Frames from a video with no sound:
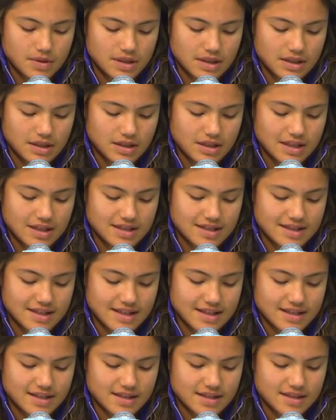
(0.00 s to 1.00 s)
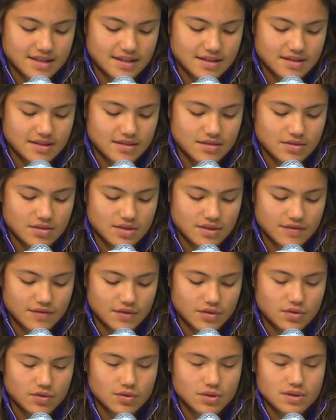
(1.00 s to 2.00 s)
it's
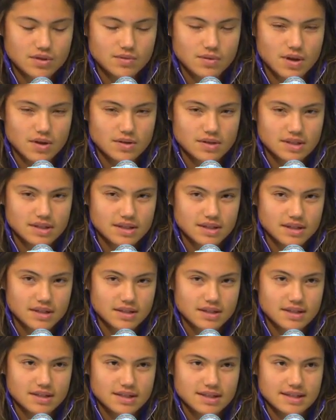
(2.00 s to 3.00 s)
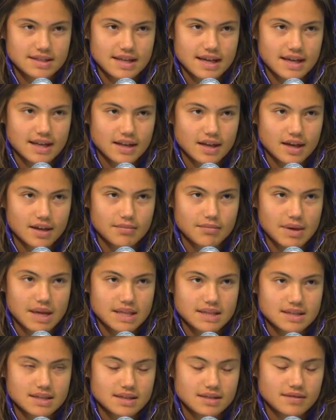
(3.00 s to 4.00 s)
difficult as well to stay like
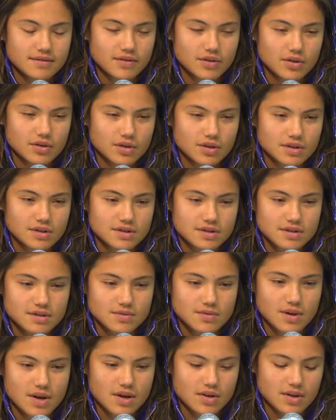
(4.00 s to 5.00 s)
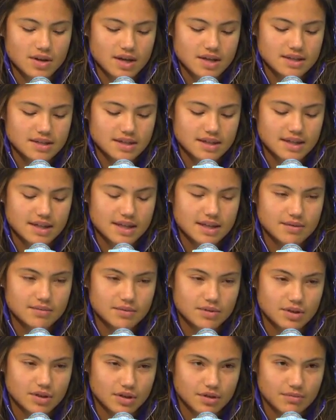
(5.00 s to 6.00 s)
mentally focused as well, like to keep
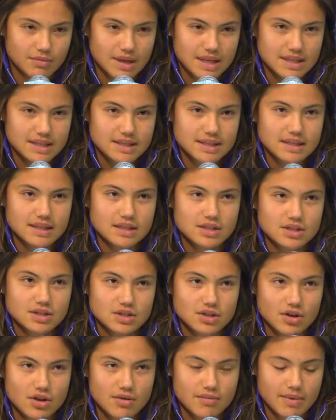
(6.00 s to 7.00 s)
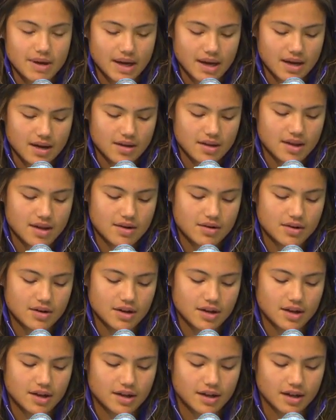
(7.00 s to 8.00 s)
mentally just going back out there
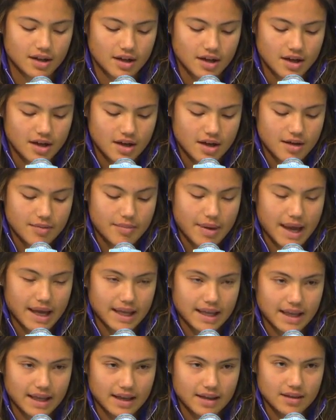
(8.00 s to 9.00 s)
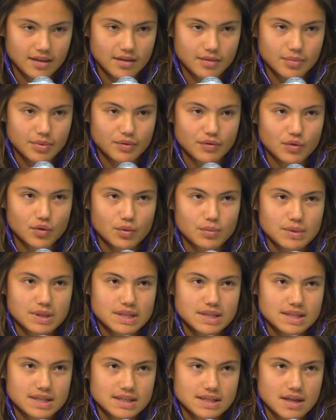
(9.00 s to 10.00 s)
and like backing the
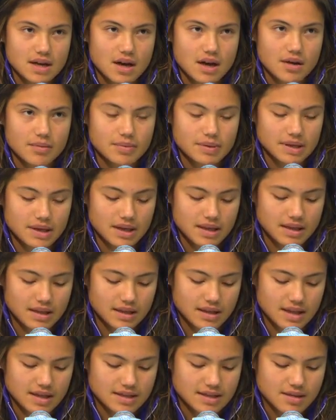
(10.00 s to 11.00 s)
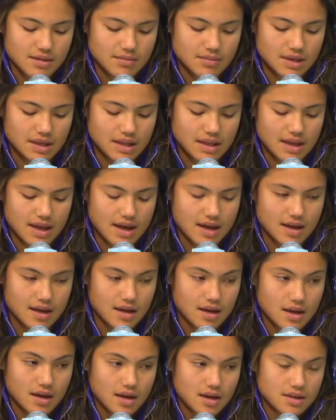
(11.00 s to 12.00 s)
performances up. And I think that's something that,
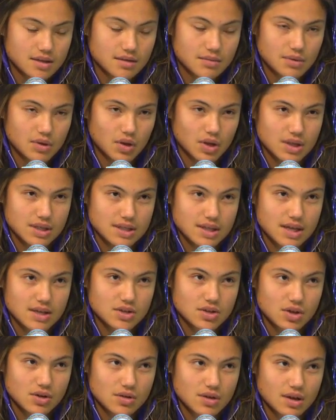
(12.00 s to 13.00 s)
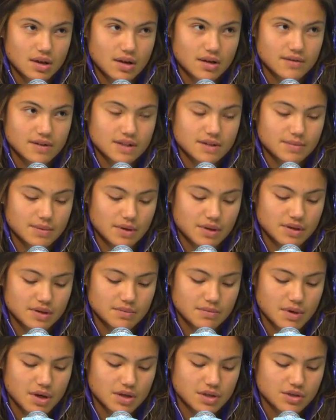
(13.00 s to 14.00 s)
to be honest, I don't think I've
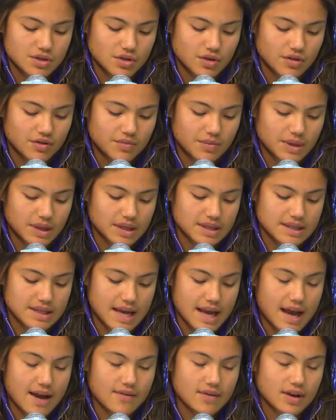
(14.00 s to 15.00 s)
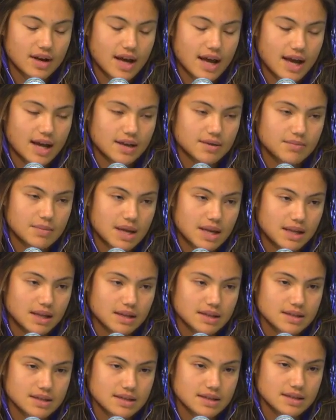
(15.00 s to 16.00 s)
experienced much of, because I haven't had many
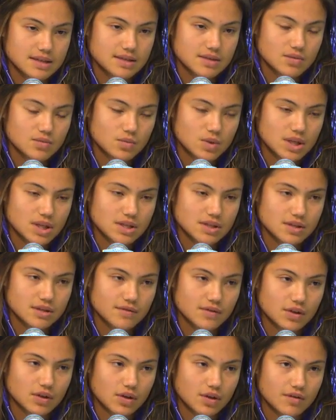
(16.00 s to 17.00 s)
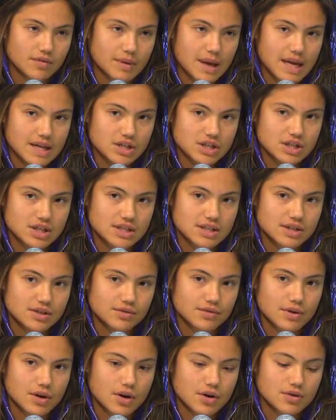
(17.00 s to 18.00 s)
consistent weeks of a lot of matches in
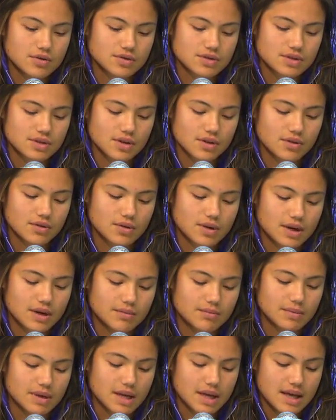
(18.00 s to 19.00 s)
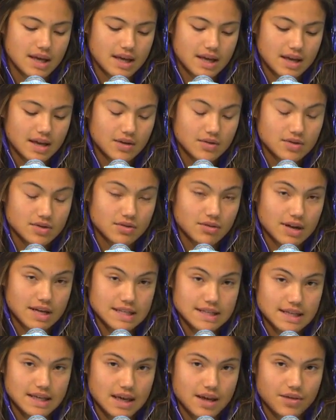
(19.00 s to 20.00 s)
a row. So it was
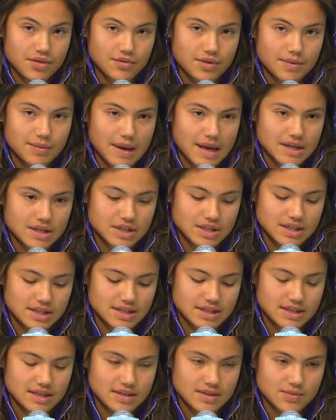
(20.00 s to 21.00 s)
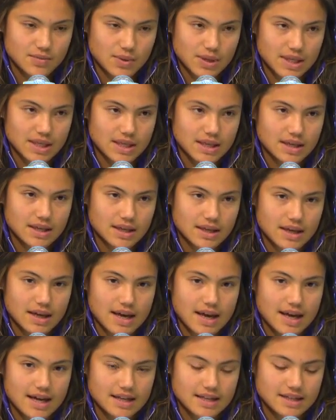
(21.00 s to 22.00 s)
great to get 3 matches this week,
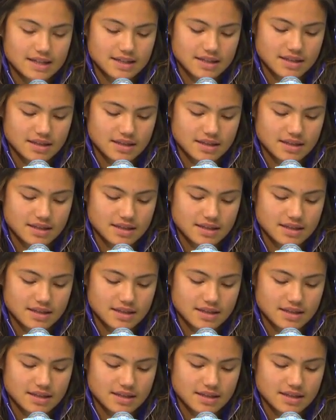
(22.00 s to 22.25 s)
and